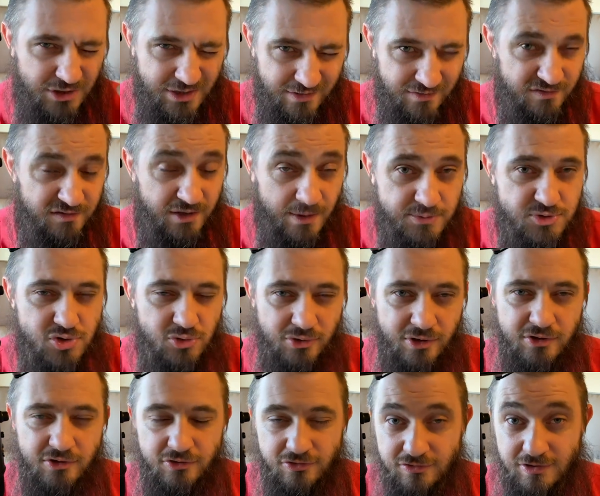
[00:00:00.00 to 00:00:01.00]
conceptual
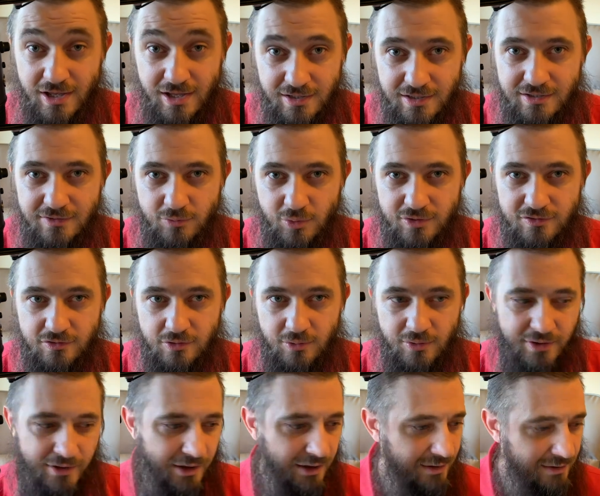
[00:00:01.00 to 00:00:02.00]
understanding of what's
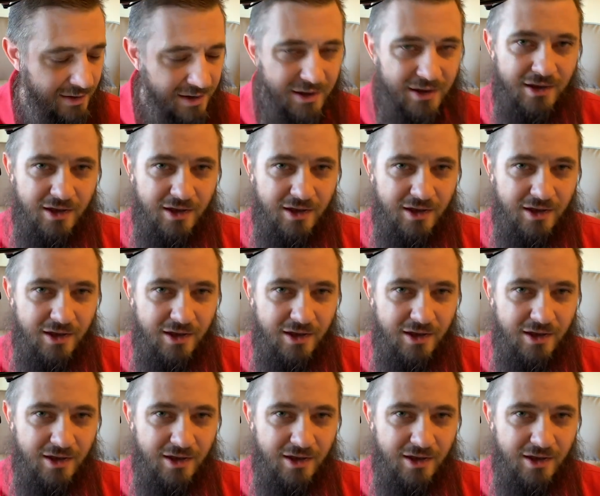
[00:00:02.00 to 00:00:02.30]
going on